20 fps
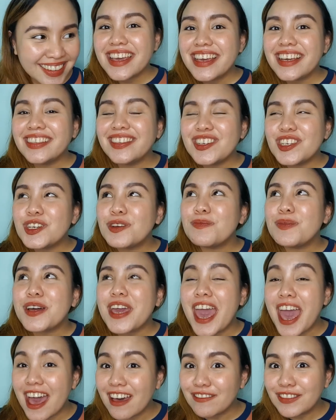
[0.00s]
Hindi siya pang
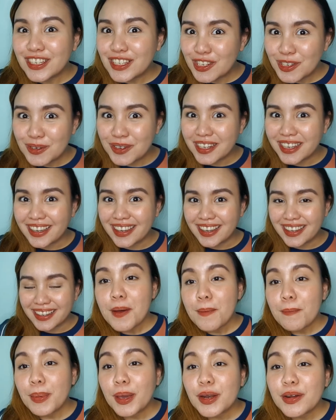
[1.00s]
heavy duty.
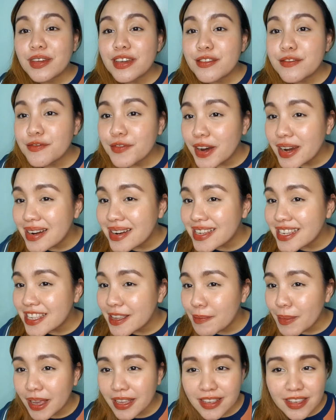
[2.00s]
Pero in fairness
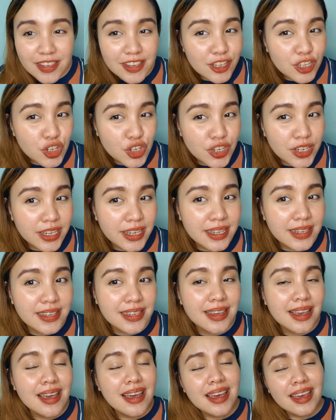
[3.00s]
naman, sa
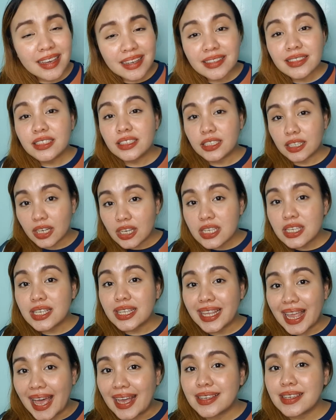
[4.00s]
cheeks, it does
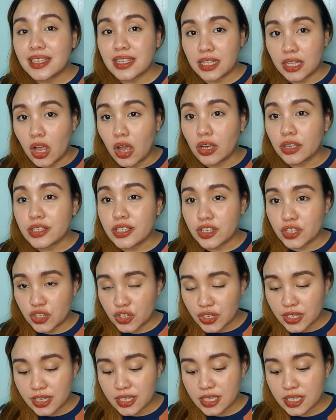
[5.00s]
last long sa
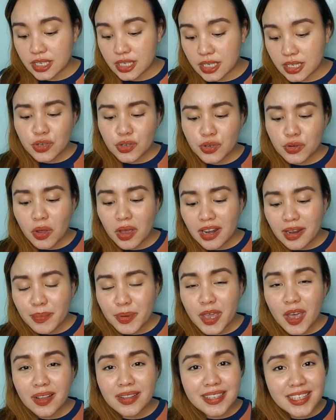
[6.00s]
cheeks. So alam
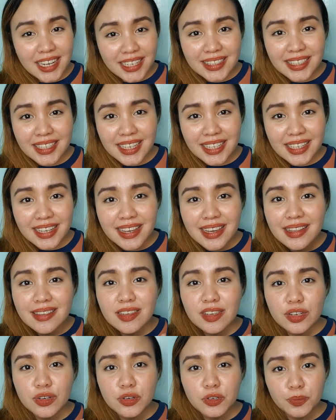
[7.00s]
mo yun, technically,
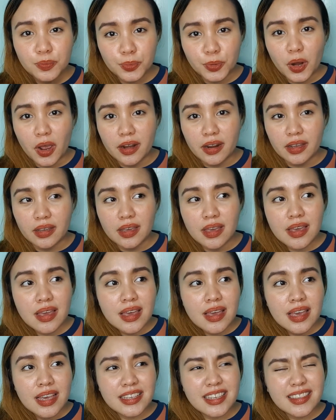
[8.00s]
it's a good product.
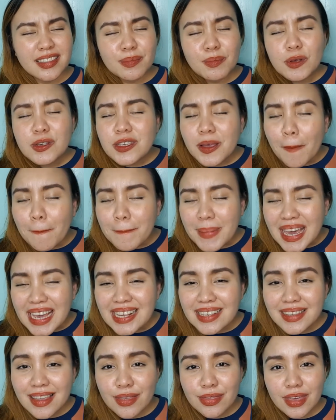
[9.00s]
Is it the most
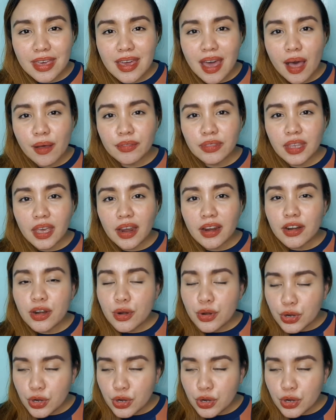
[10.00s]
amazing thing out there?